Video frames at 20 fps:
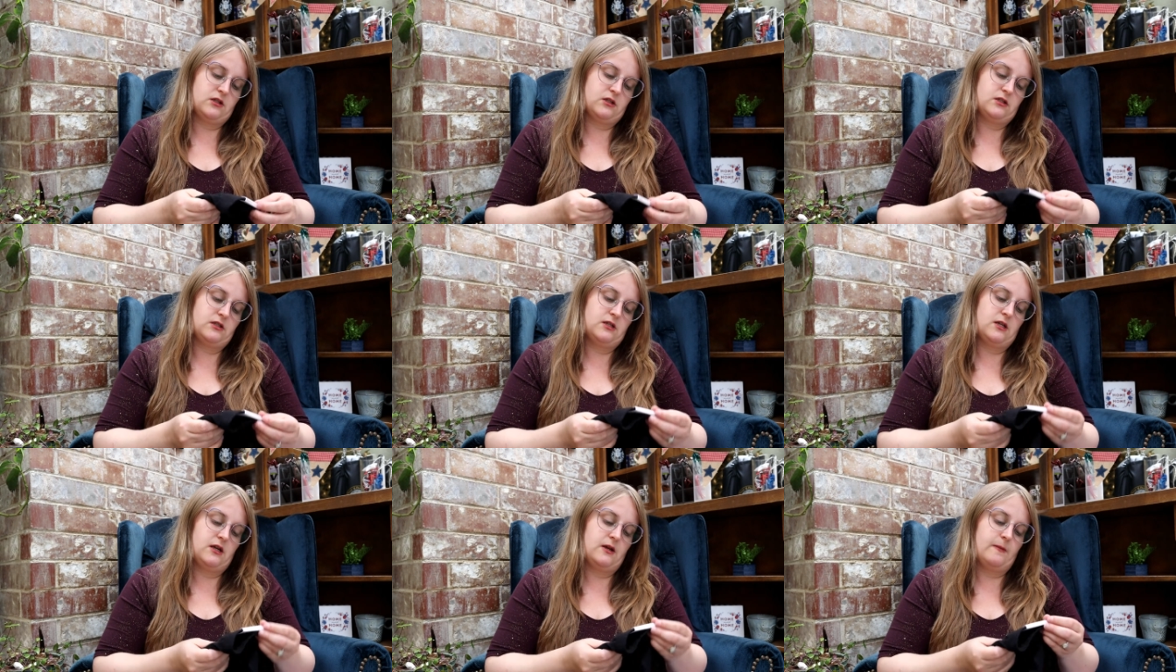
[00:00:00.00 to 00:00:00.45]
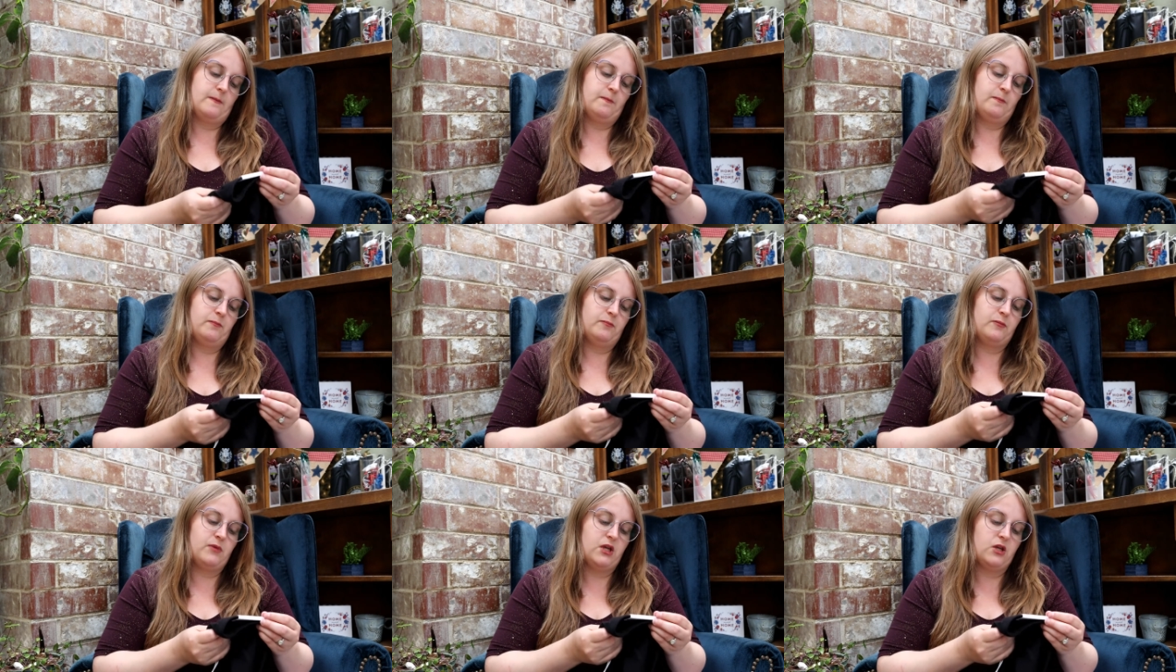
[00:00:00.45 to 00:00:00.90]
Let's see,
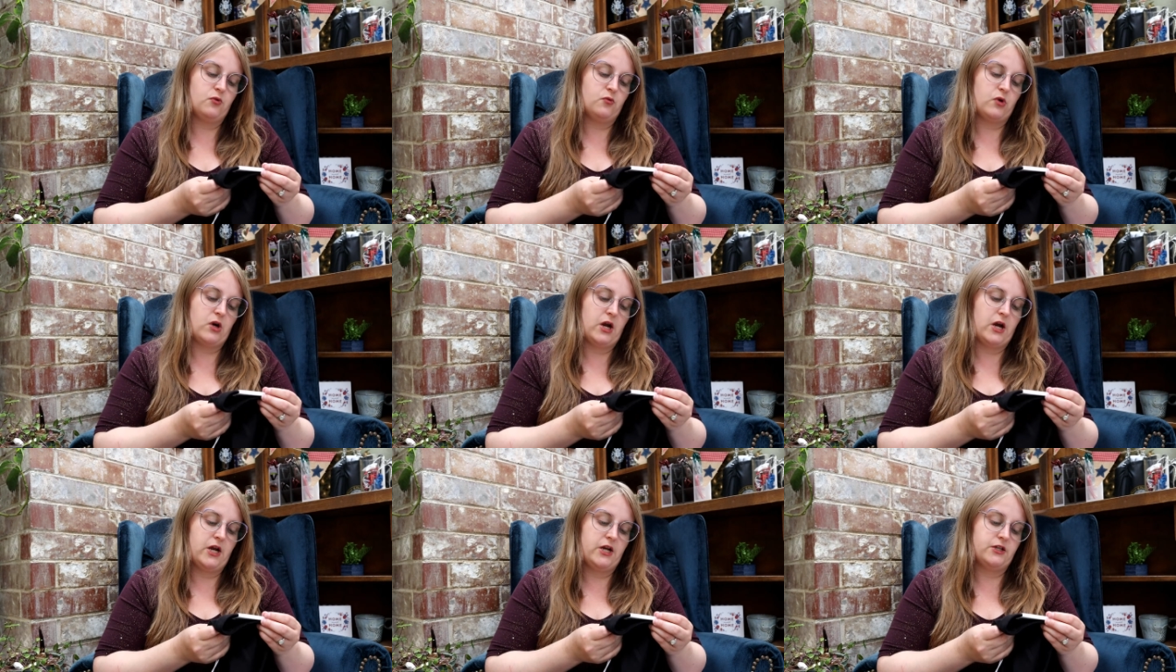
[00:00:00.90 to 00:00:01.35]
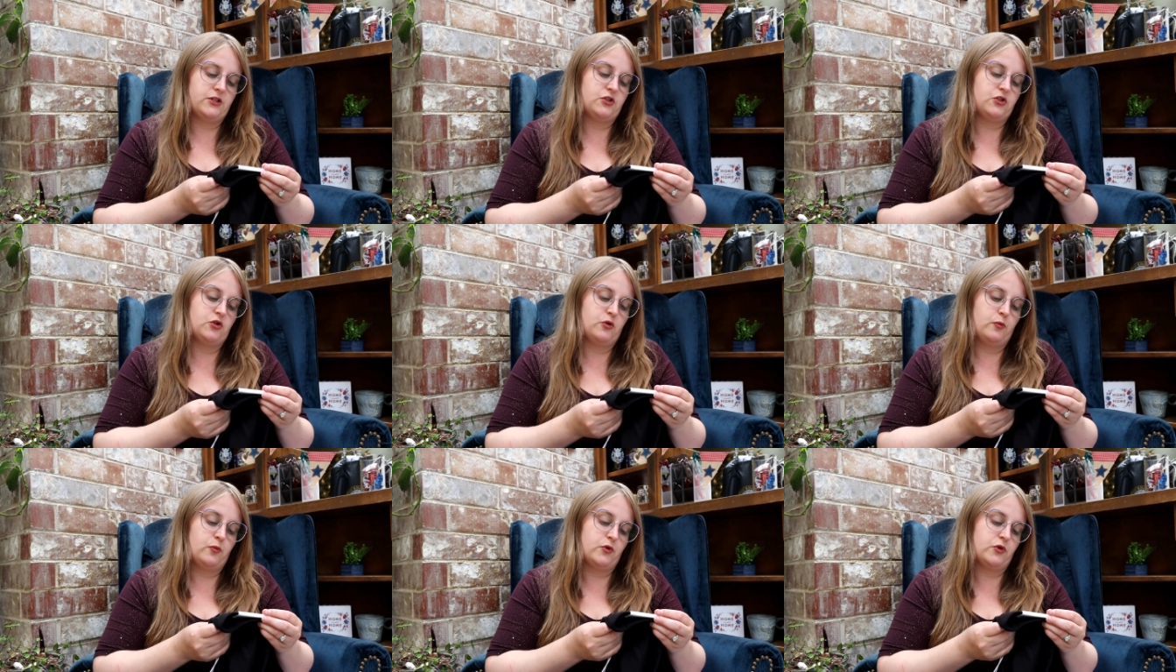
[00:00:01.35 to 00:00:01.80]

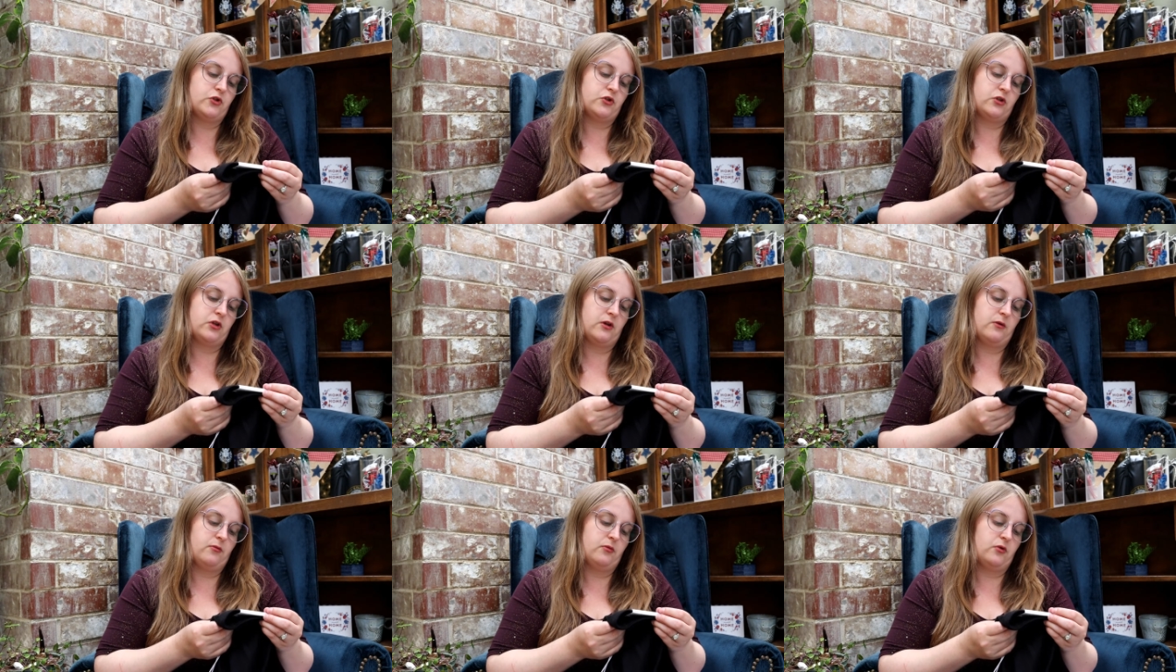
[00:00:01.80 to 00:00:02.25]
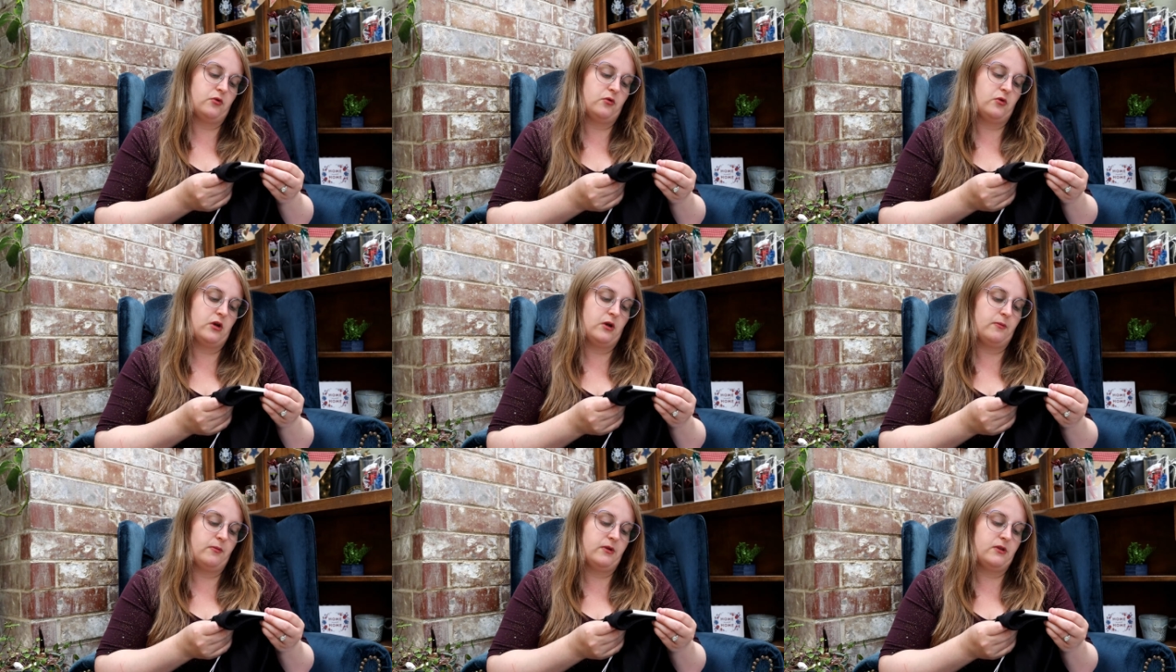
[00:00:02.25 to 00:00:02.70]
mid-rise, super slim
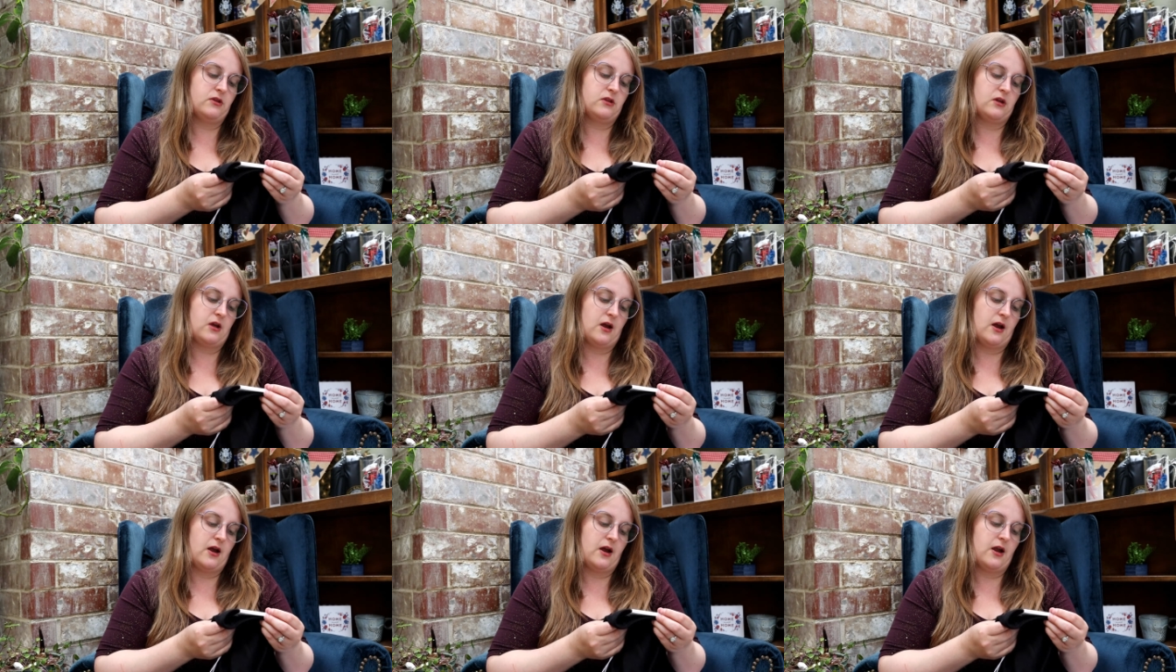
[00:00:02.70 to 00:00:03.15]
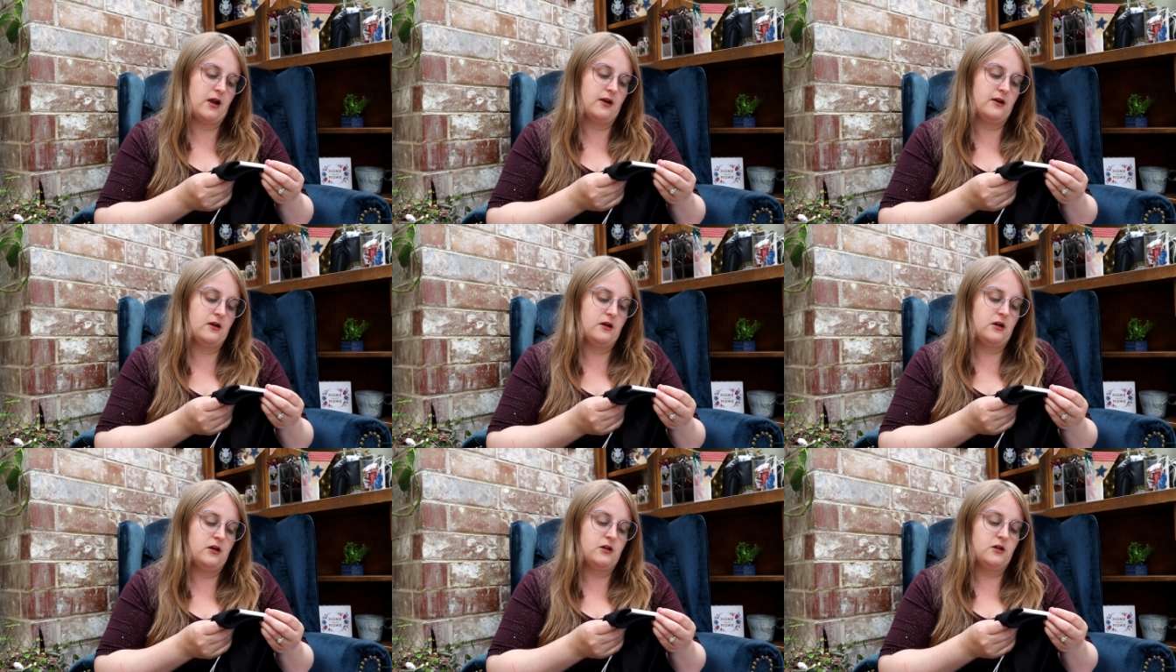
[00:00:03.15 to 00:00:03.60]
through hip and thigh,